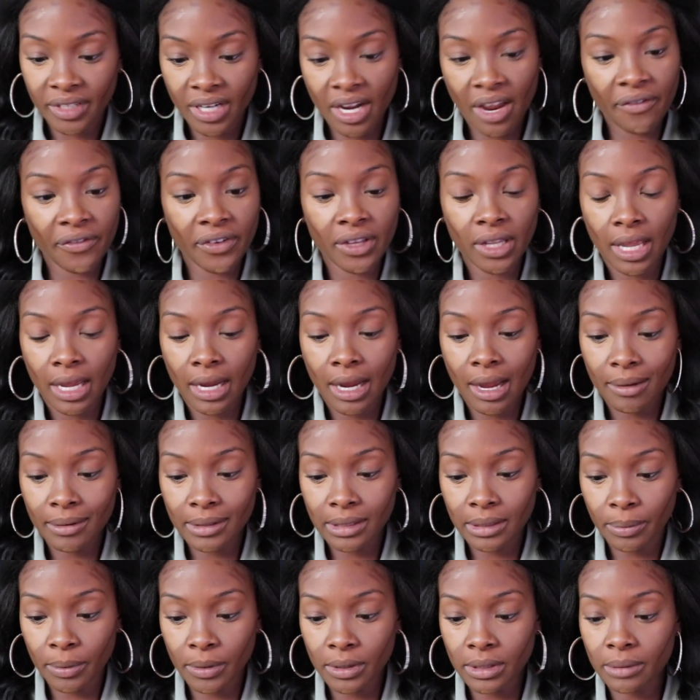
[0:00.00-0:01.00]
I feel like I
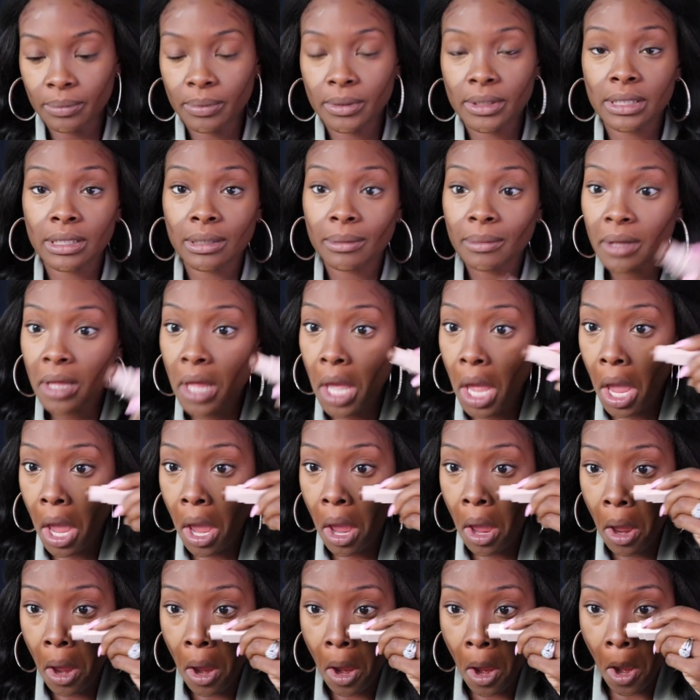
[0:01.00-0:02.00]
was supposed to put some of
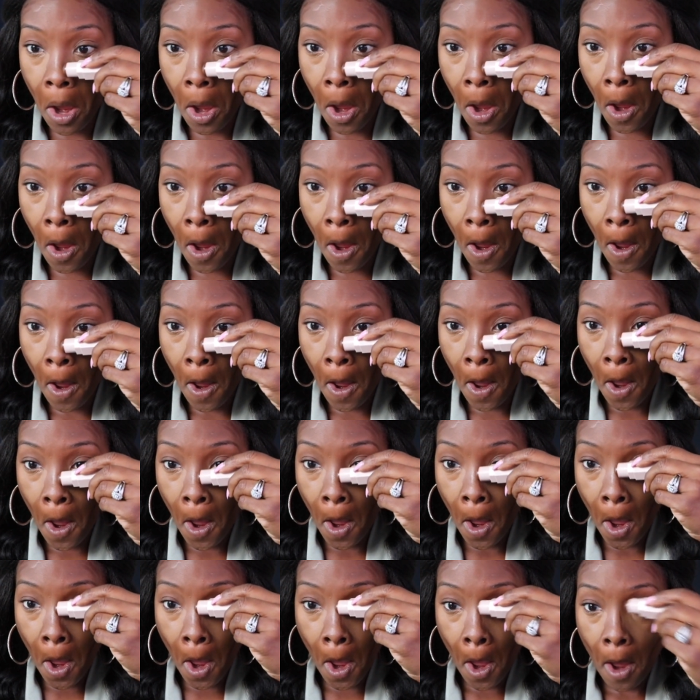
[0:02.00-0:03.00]
that
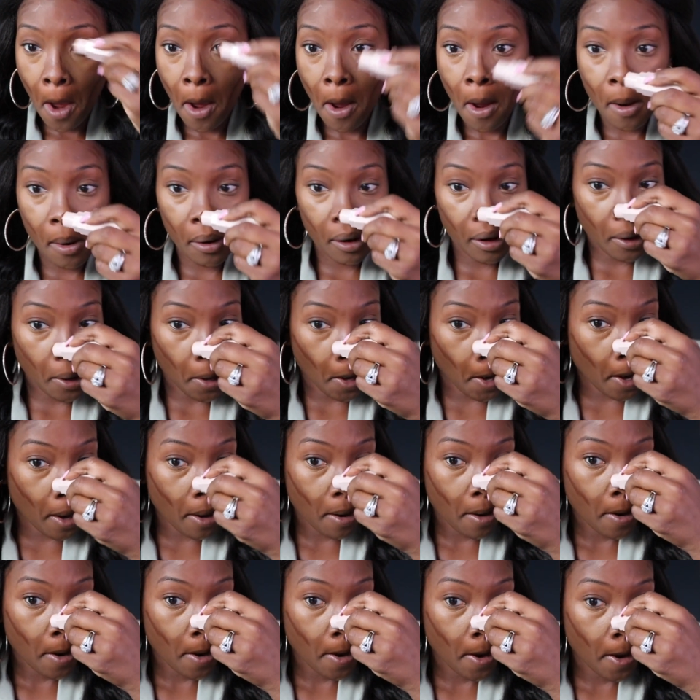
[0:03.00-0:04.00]
like
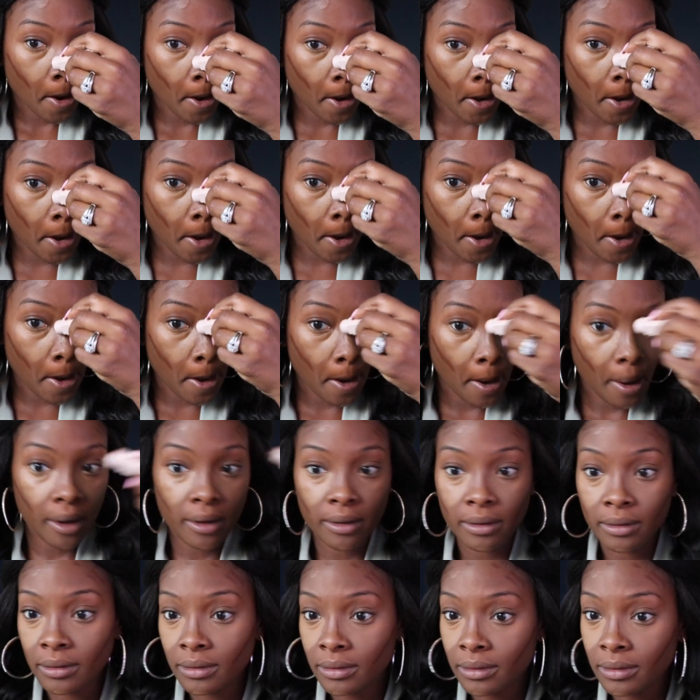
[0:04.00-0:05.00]
here
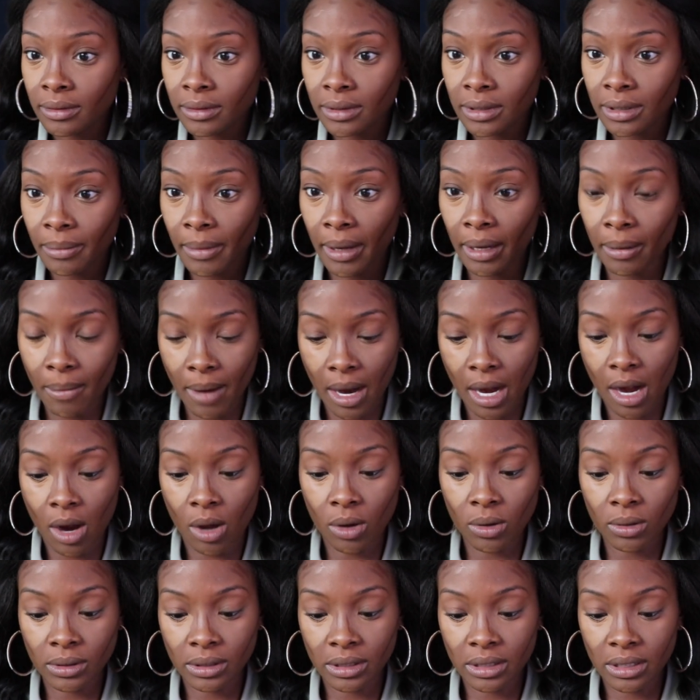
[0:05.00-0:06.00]
to make my
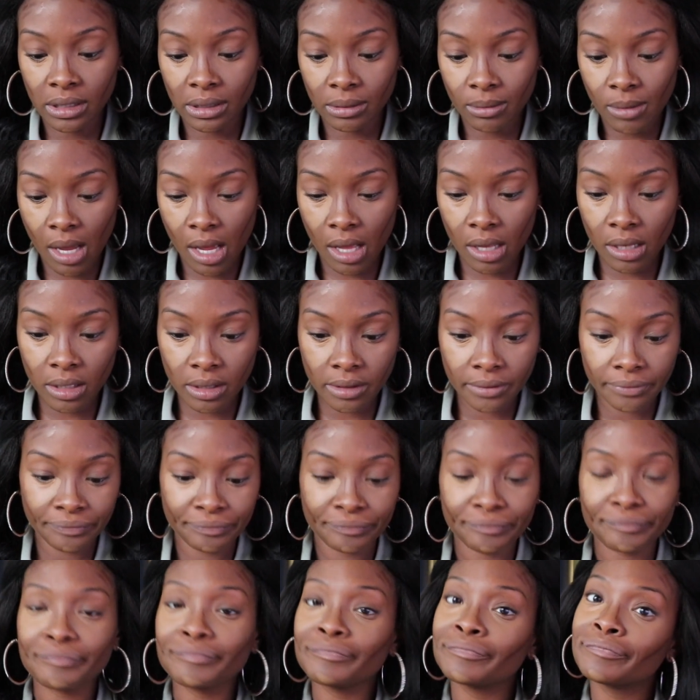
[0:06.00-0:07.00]
nose look smaller.
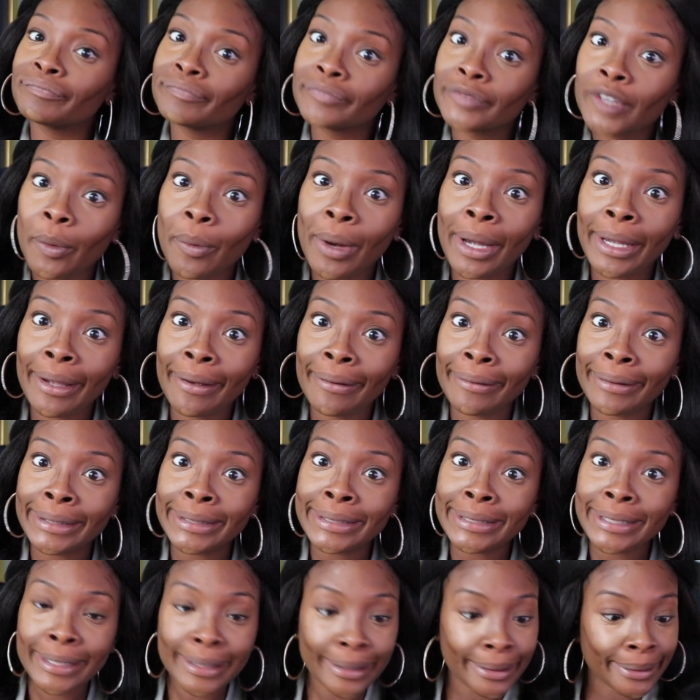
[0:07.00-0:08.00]
Why y'all
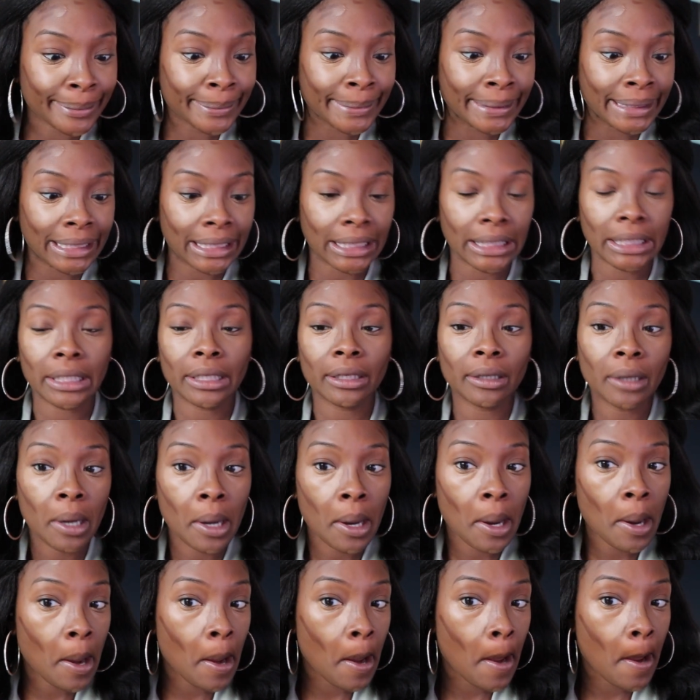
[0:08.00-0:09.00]
ain't tell me?
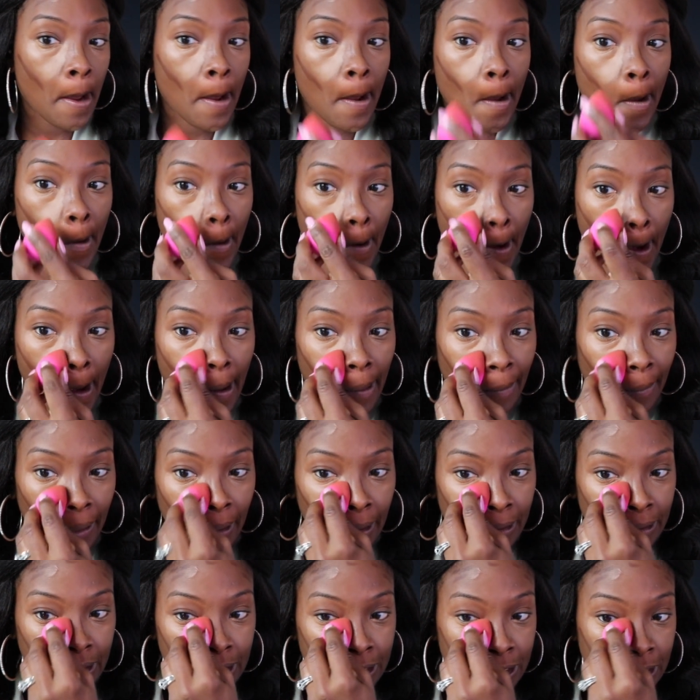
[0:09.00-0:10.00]
Okay, I'm gonna
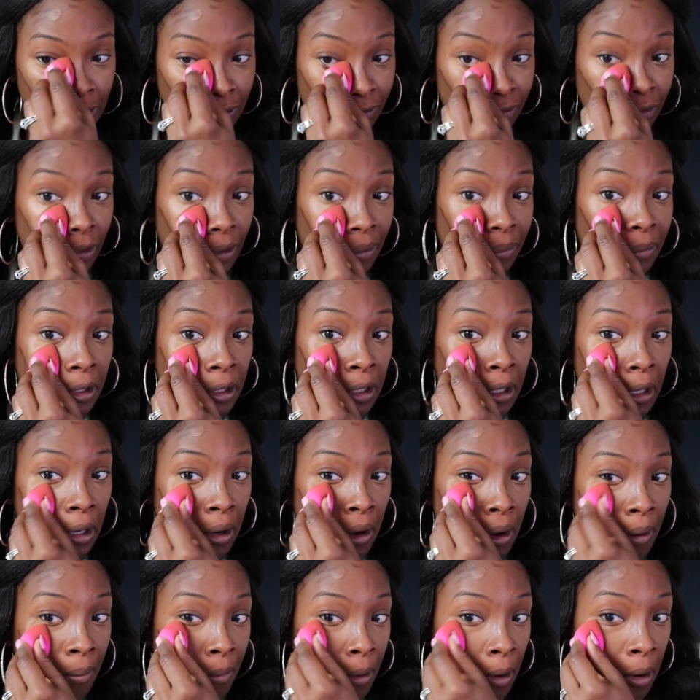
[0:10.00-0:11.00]
let that sit for a
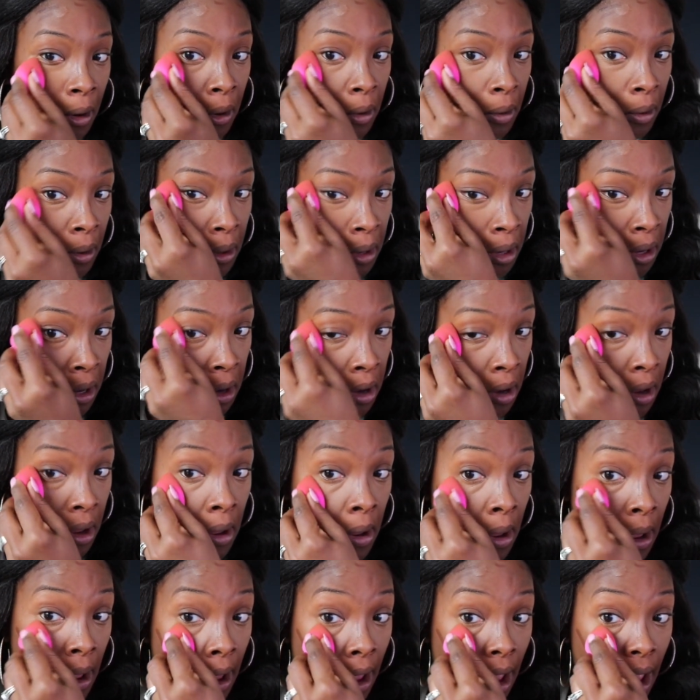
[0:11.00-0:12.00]
minute. I'm gonna go
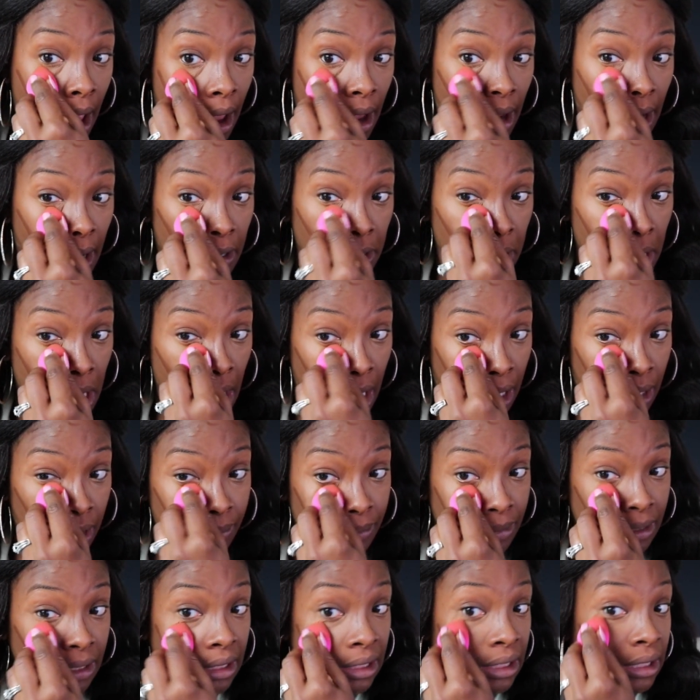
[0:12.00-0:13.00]
and try to
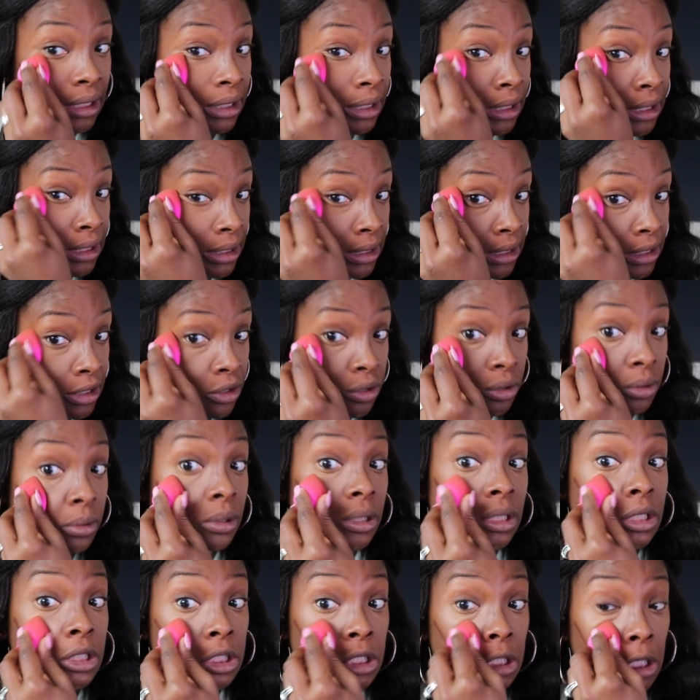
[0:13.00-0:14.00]
blend this
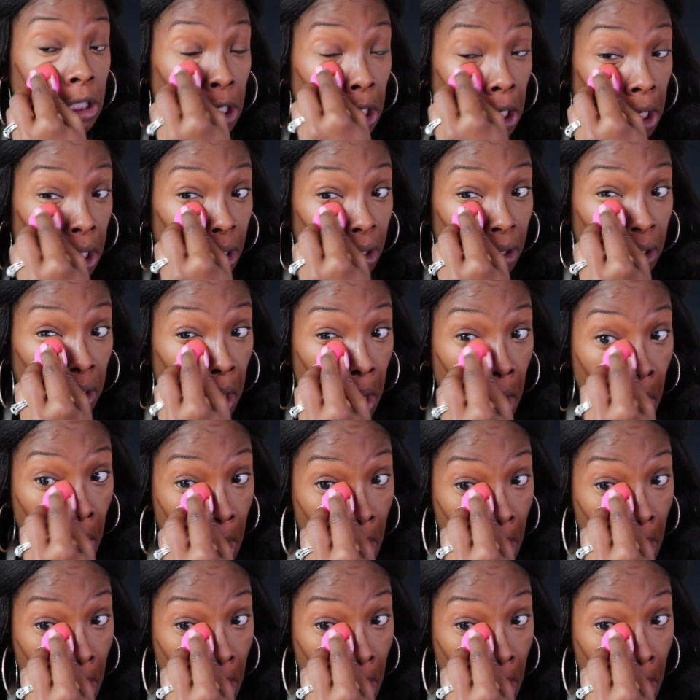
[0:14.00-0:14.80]
situation together.